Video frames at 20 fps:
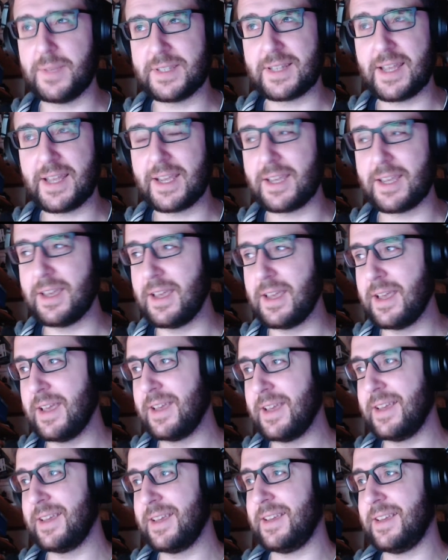It's like
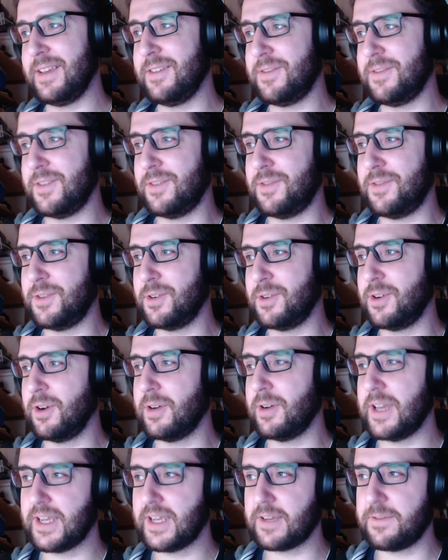if you go
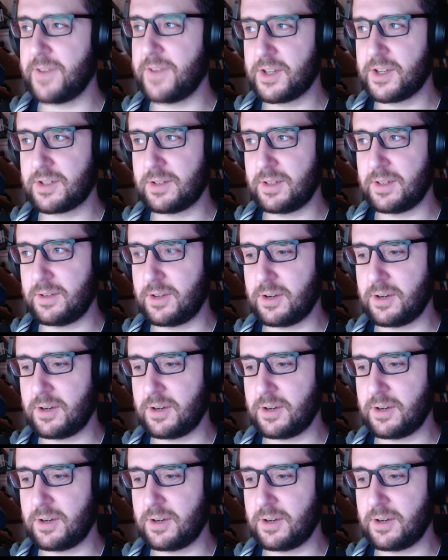like a function,